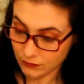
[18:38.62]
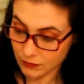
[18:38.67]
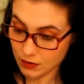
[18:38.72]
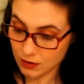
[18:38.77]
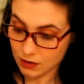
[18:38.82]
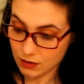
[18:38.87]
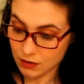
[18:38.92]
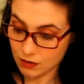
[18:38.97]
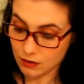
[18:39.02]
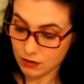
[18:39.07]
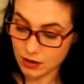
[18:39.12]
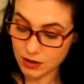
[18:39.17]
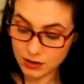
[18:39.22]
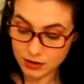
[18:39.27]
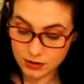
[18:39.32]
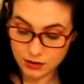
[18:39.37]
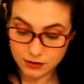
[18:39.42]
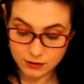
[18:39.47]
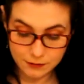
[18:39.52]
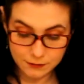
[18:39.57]
All right.
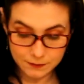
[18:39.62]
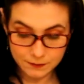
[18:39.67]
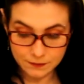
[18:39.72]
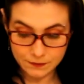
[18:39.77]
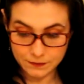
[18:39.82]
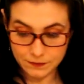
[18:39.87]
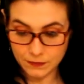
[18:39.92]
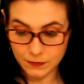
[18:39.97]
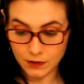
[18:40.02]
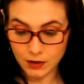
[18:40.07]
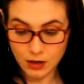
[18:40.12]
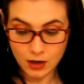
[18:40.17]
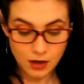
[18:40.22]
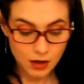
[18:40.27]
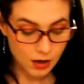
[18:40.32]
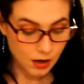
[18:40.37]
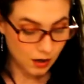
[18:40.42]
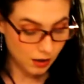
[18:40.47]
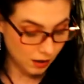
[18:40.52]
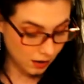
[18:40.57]

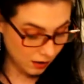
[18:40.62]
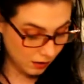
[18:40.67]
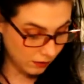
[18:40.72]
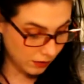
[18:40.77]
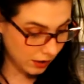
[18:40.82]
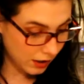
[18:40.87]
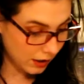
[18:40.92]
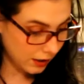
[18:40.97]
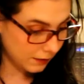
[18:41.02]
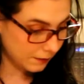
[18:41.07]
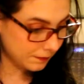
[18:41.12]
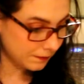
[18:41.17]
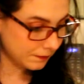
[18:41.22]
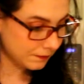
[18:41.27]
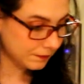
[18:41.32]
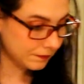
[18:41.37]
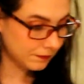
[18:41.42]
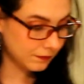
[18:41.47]
Okay.